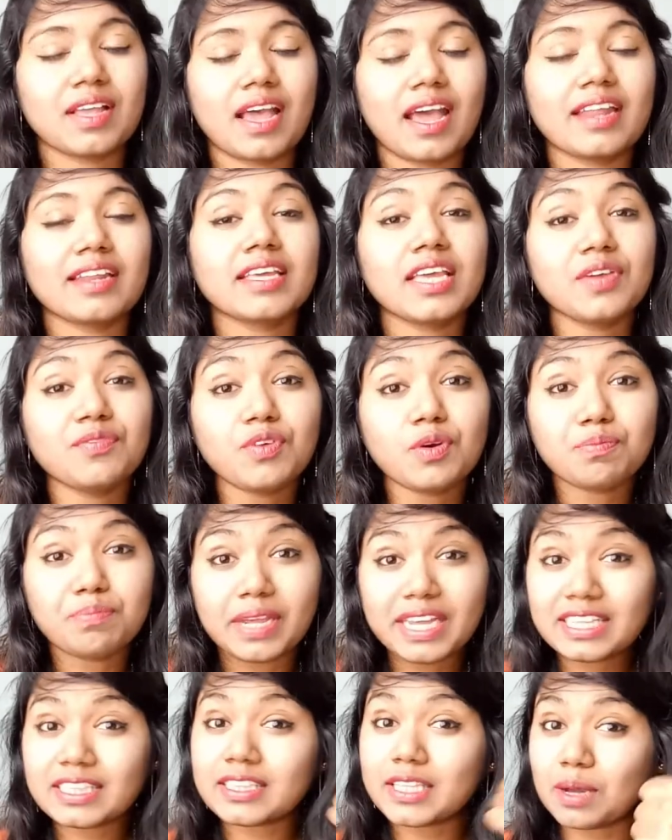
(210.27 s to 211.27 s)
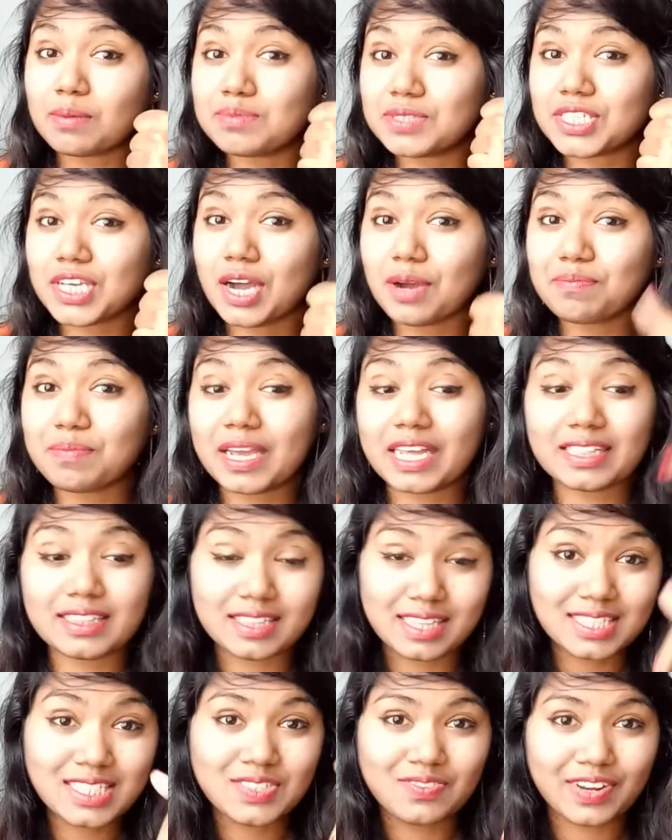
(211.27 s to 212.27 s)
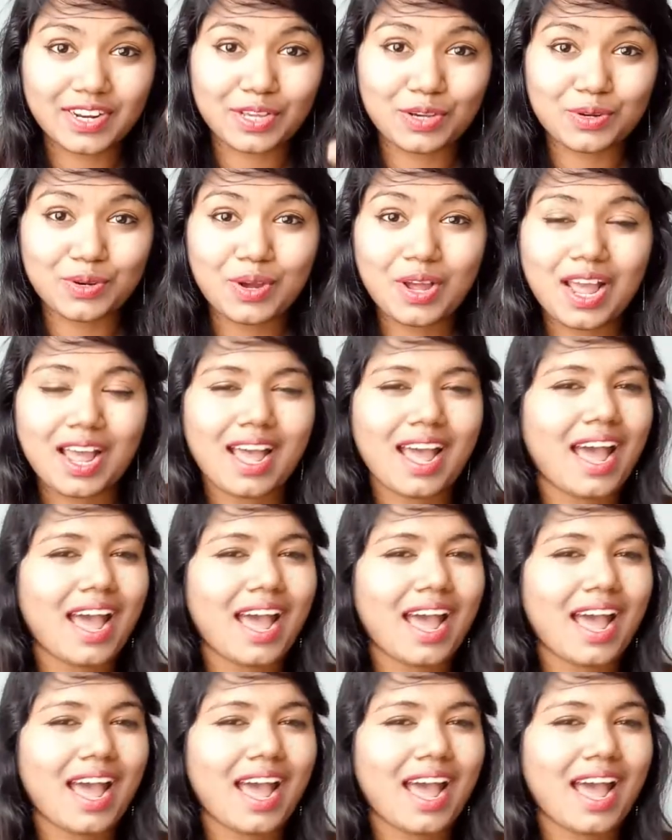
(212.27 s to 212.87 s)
And give a big thumbs up in this video.